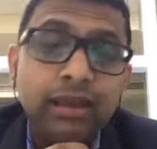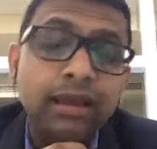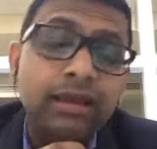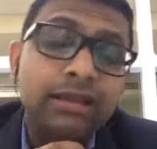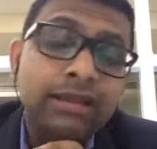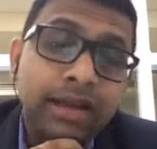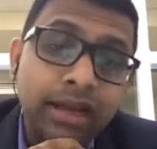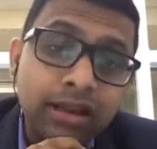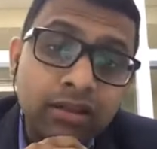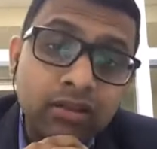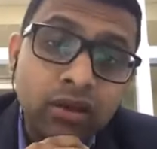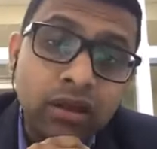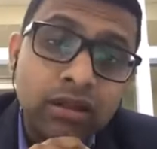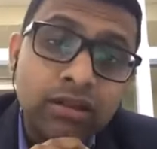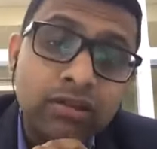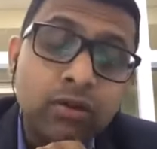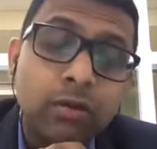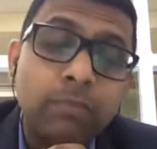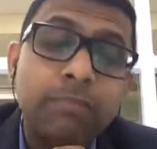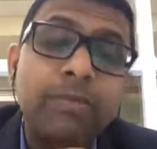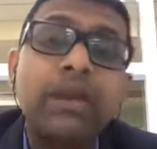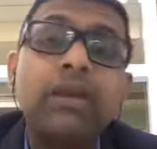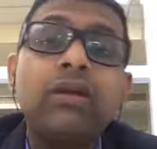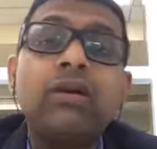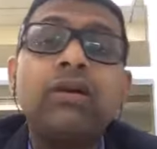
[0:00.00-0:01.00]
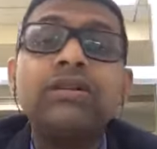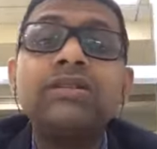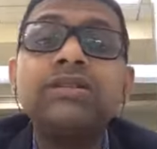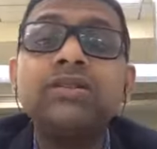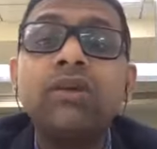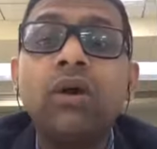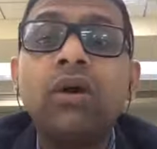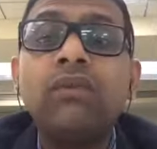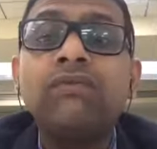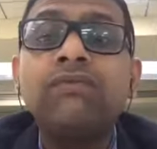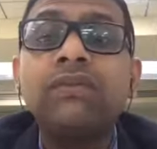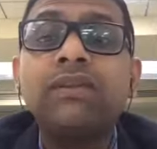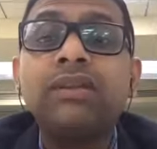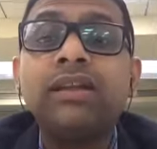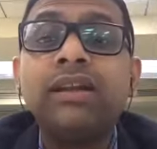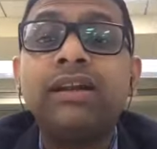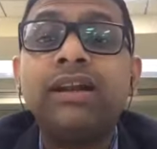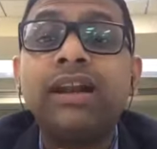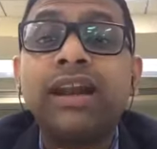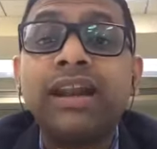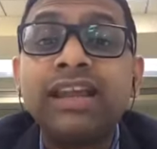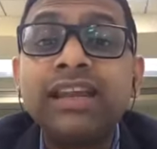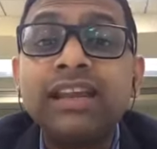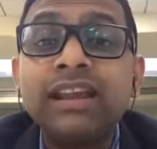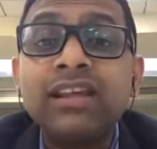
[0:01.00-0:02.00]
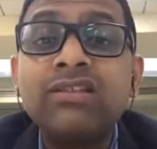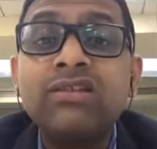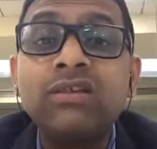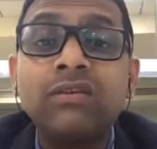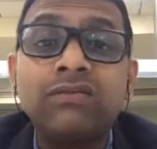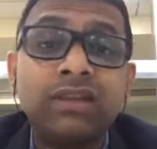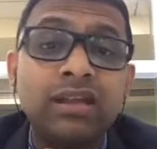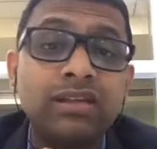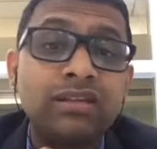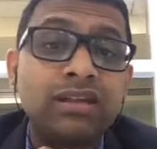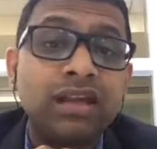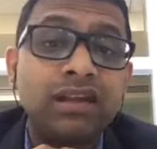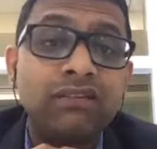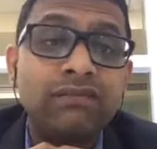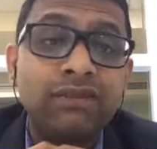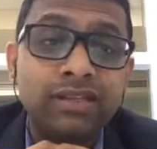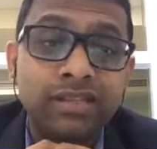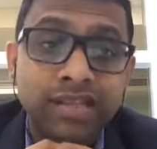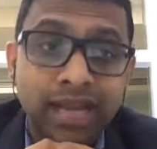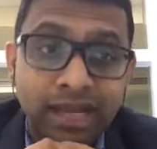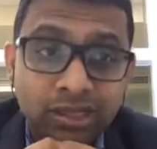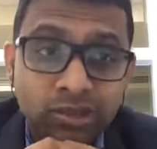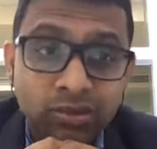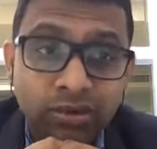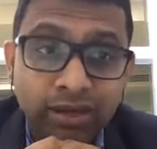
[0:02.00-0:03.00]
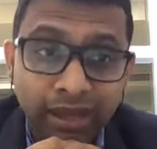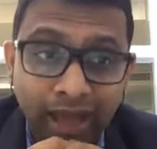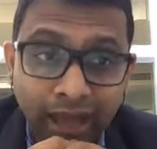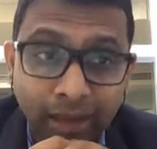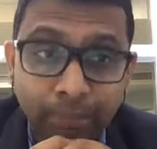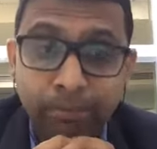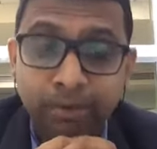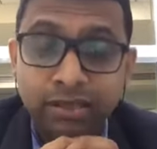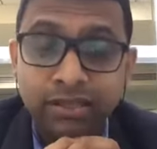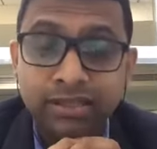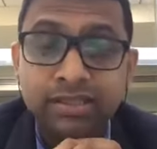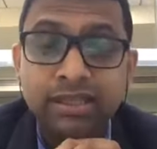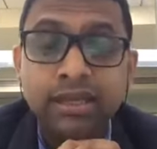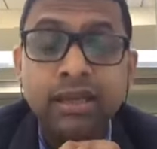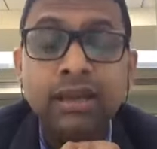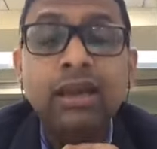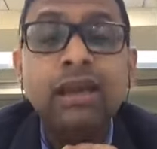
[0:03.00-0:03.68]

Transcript: That is also because of the dryness of the skin which actually happens.